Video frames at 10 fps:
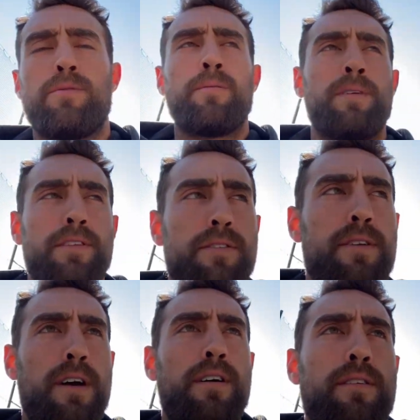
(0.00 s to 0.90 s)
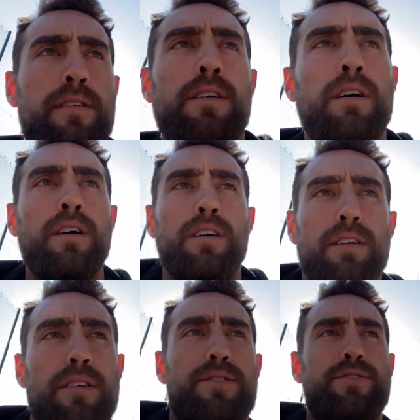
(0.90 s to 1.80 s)
what I'm gonna do now
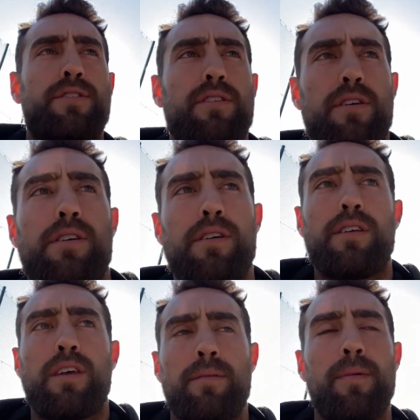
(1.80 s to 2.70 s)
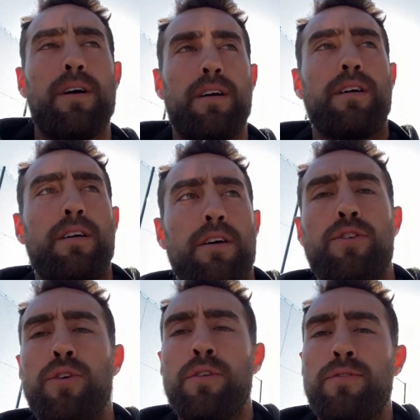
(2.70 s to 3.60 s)
is get my
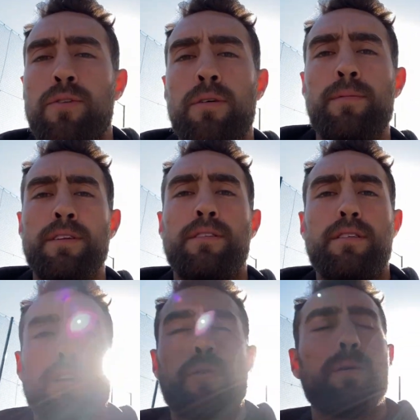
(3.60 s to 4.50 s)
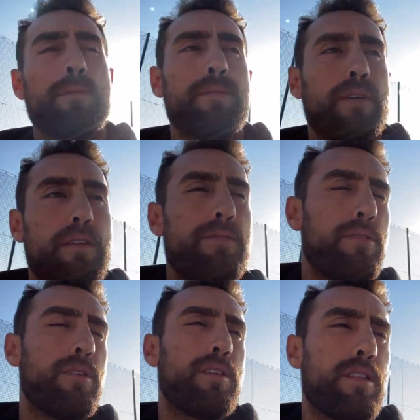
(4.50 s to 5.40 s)
uniform and equipment ready
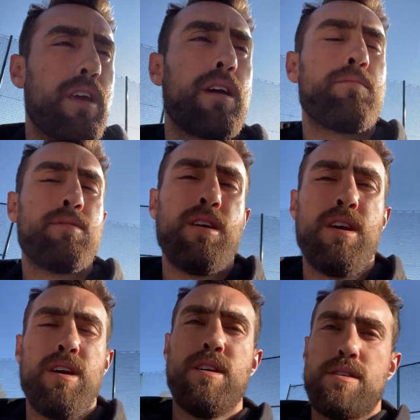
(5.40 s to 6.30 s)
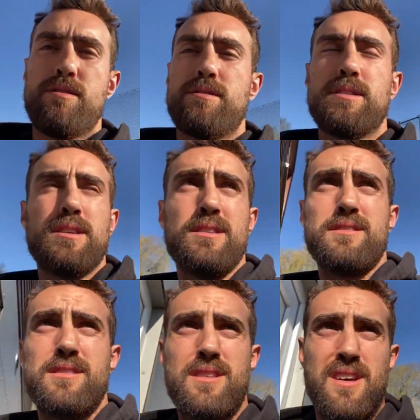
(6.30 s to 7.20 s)
for the game. So it's an
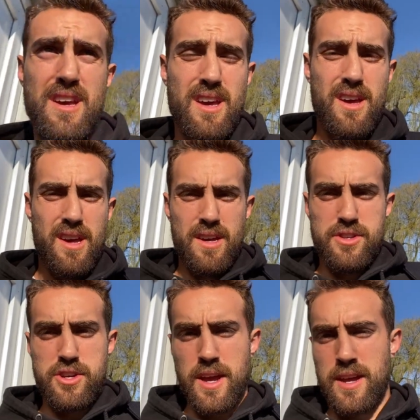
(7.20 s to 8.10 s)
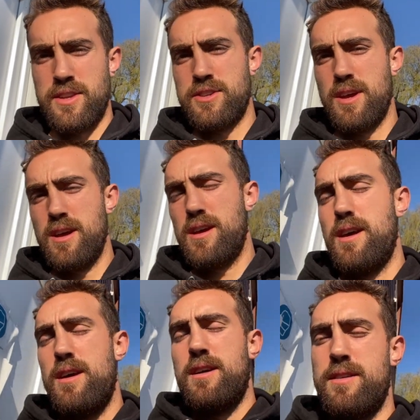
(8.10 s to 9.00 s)
easy change
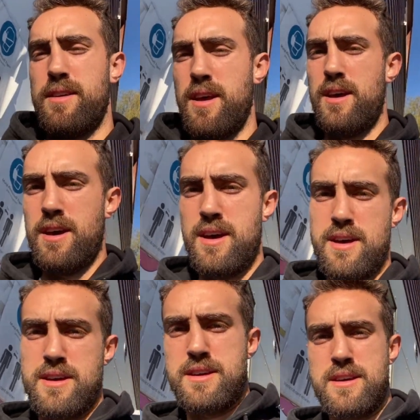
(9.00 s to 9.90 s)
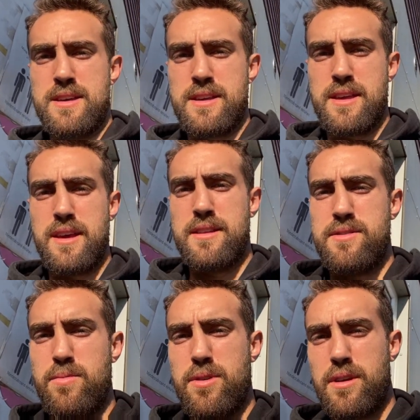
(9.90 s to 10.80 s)
and get into
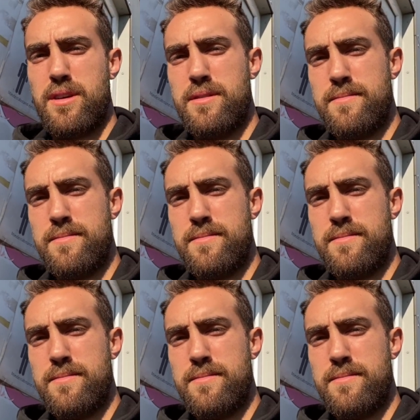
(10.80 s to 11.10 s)
work.